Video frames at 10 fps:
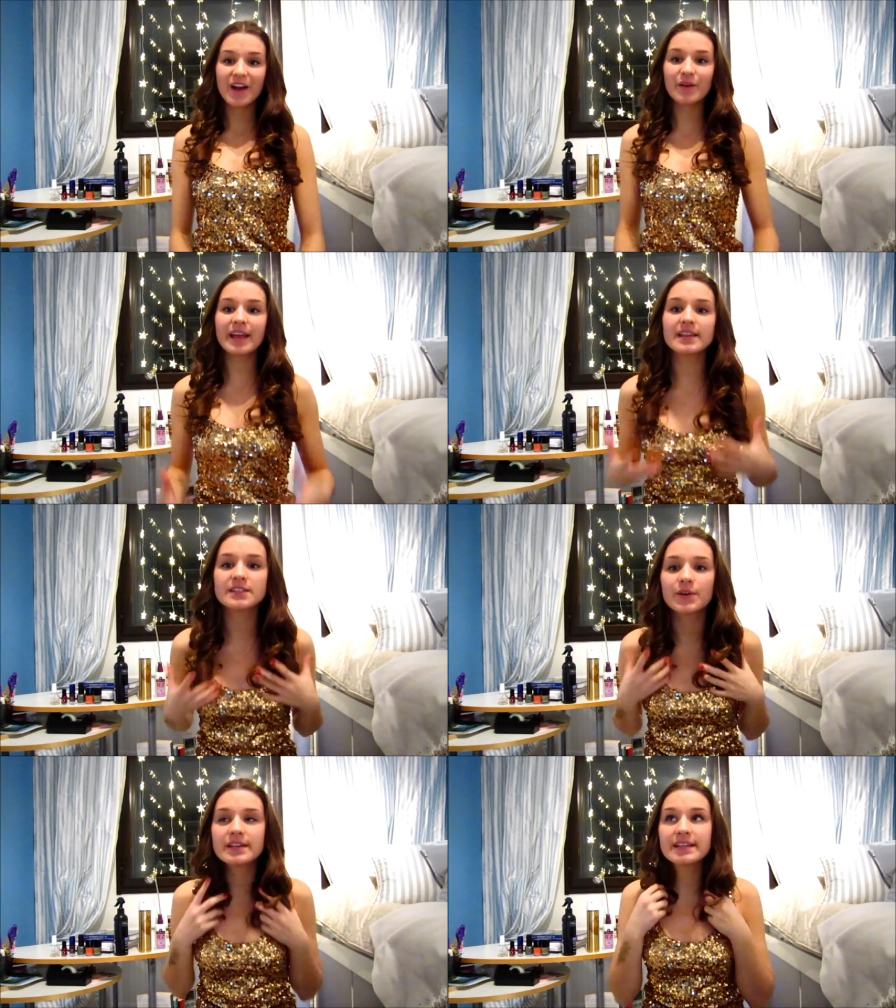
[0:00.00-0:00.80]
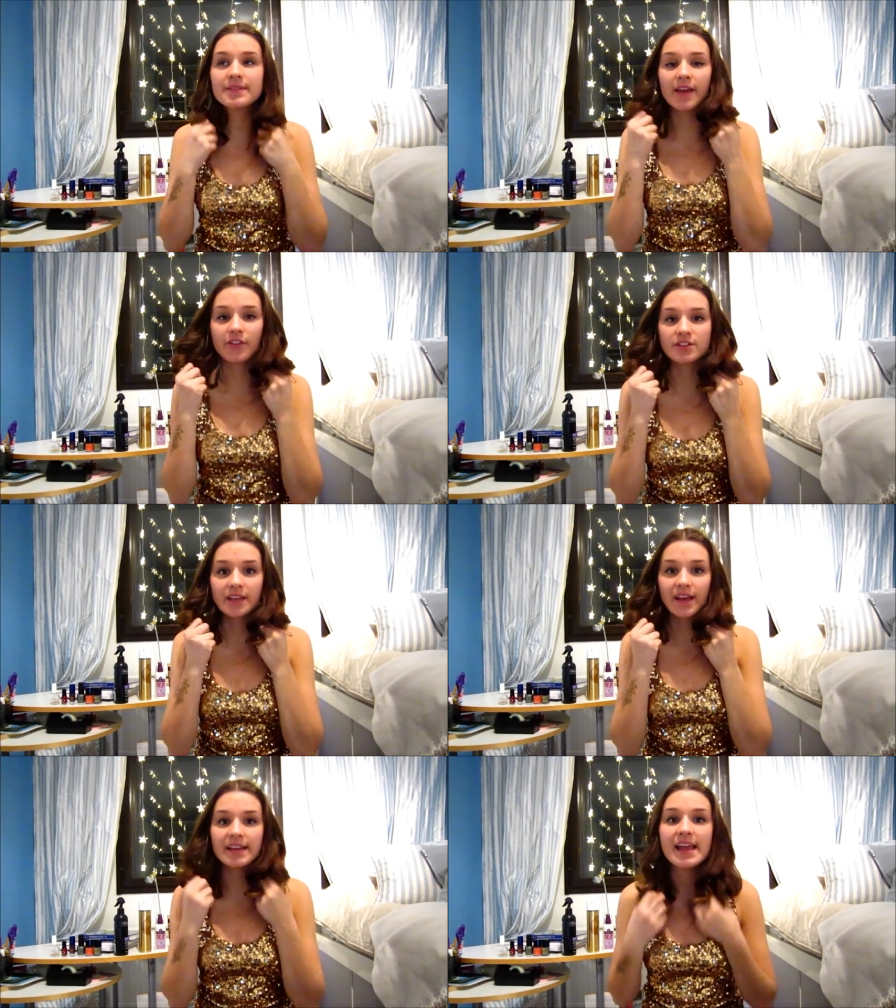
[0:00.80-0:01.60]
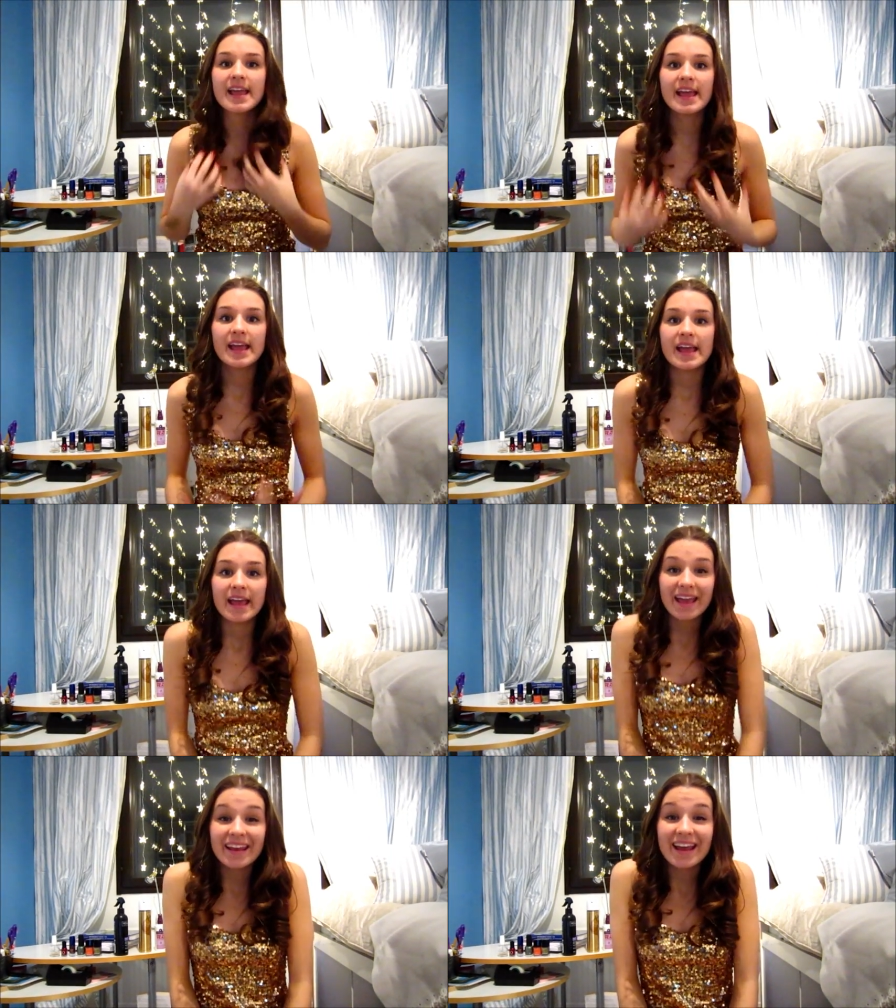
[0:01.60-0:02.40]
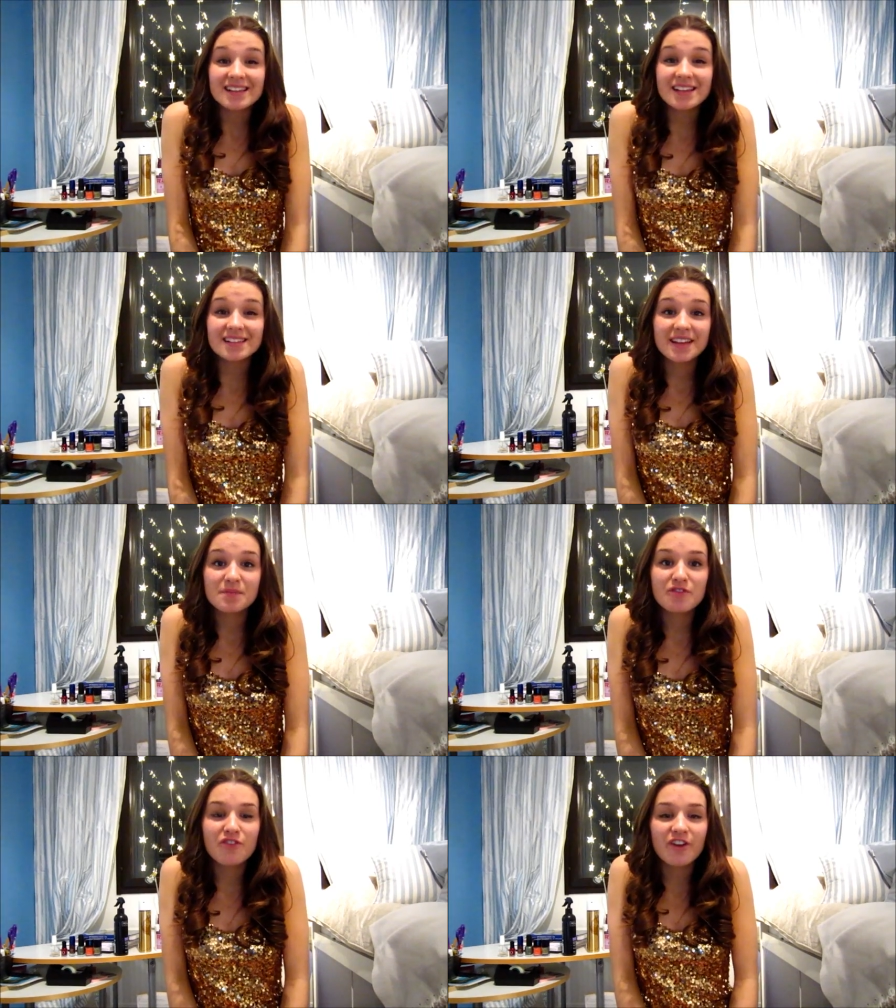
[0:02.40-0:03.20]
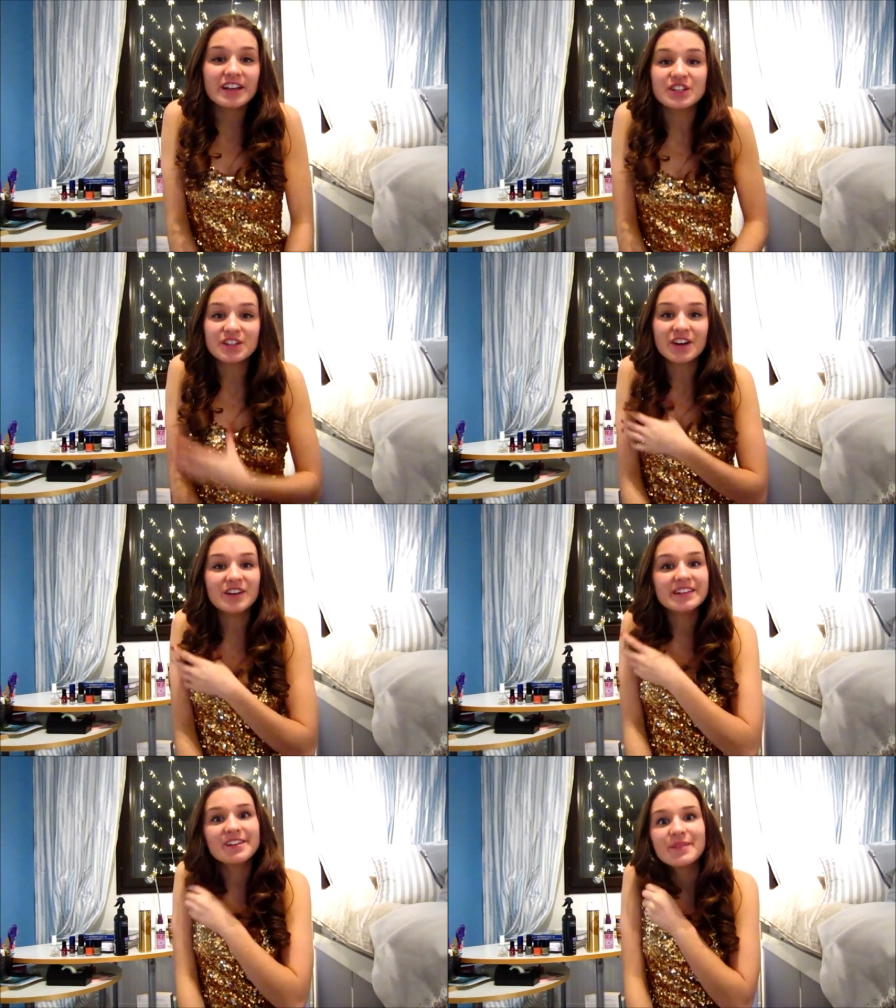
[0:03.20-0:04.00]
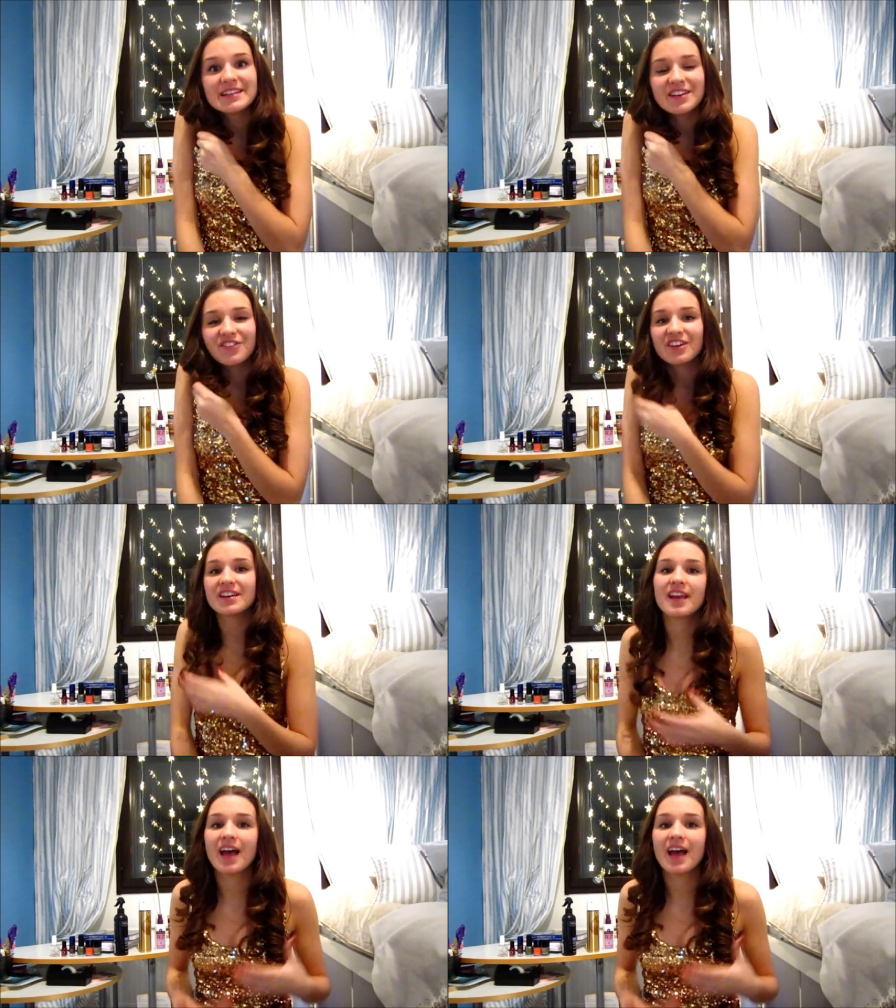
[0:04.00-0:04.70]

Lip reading: Okay, so I did the other side. And as I said before, it turned out a little bit different.